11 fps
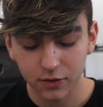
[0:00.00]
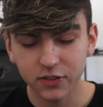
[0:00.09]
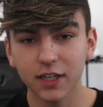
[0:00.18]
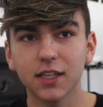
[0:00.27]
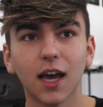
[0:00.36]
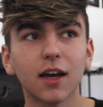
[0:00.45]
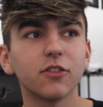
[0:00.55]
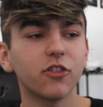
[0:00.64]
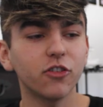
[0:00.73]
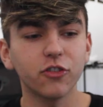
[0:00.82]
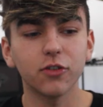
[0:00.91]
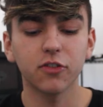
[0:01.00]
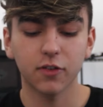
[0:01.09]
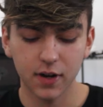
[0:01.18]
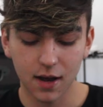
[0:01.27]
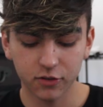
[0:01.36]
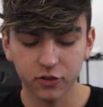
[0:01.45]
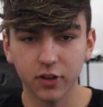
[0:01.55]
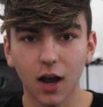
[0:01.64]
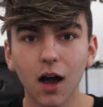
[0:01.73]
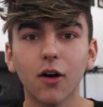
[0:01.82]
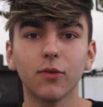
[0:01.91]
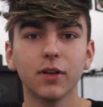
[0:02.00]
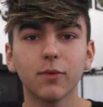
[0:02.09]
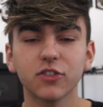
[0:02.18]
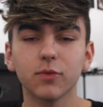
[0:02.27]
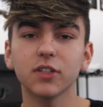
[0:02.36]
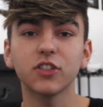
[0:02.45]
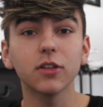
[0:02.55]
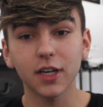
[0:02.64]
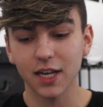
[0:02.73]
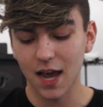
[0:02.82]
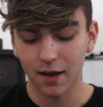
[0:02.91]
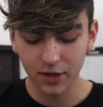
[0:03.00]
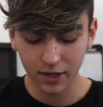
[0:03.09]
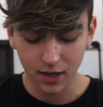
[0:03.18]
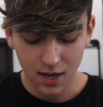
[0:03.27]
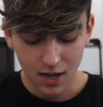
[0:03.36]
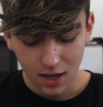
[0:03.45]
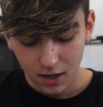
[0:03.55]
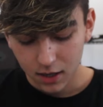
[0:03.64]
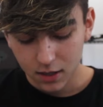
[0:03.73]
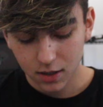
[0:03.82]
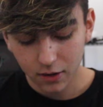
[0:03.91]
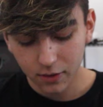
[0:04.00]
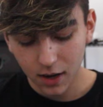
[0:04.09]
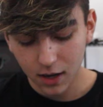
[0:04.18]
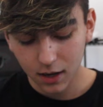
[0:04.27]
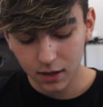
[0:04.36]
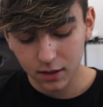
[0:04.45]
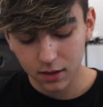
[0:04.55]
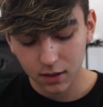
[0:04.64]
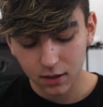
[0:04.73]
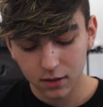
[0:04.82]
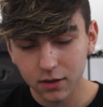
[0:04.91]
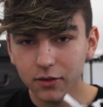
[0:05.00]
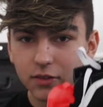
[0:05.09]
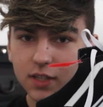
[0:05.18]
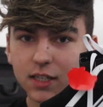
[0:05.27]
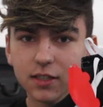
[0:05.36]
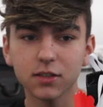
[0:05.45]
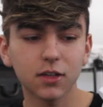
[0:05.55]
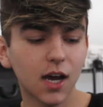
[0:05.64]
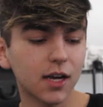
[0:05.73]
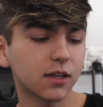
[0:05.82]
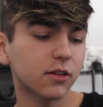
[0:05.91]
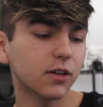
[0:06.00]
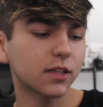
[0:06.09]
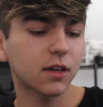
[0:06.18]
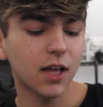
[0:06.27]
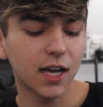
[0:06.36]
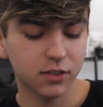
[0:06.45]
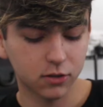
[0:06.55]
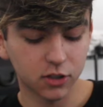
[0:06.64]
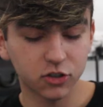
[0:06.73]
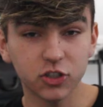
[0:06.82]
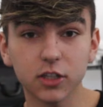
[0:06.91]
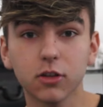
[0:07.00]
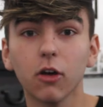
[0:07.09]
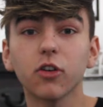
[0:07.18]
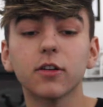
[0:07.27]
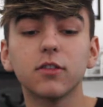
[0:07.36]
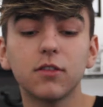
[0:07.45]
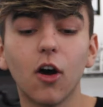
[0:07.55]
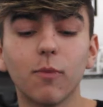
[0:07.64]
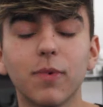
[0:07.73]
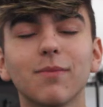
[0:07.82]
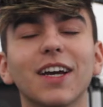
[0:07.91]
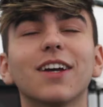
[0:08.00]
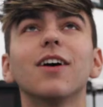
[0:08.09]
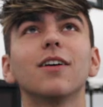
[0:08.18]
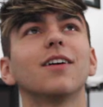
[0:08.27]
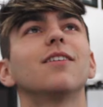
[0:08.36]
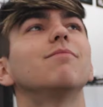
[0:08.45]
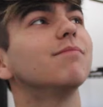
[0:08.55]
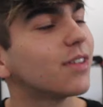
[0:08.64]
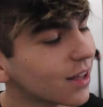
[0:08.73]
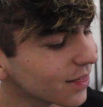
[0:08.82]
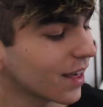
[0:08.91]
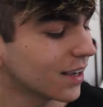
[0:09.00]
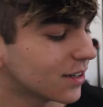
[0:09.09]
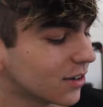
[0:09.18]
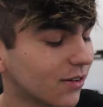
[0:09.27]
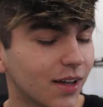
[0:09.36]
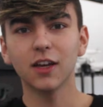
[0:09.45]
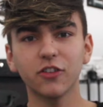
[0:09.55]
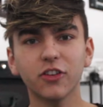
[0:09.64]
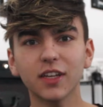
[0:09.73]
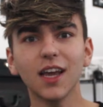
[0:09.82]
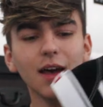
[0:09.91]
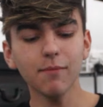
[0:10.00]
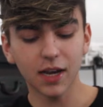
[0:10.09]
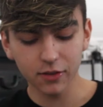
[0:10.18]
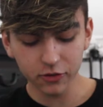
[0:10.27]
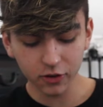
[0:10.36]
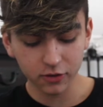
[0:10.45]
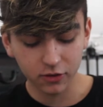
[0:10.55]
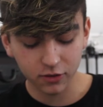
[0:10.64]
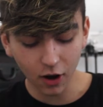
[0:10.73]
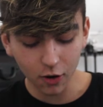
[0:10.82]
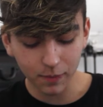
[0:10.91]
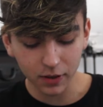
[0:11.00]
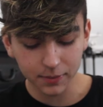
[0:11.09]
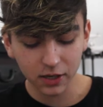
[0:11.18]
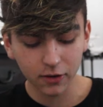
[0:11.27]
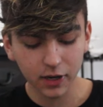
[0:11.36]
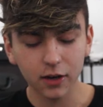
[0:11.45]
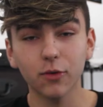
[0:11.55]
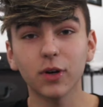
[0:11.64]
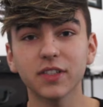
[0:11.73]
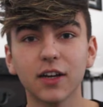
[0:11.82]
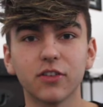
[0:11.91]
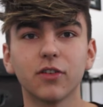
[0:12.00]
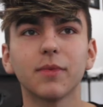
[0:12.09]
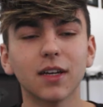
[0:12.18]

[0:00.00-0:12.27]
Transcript: I was like, yeah, just shoes for now. And she's like, oh, what you looking at? I'm like, you know these, they're like the classic look. She's like, those are dope. I'm like, thank you. She's like, yeah, man, those are dope. Let me go get you. What size are you?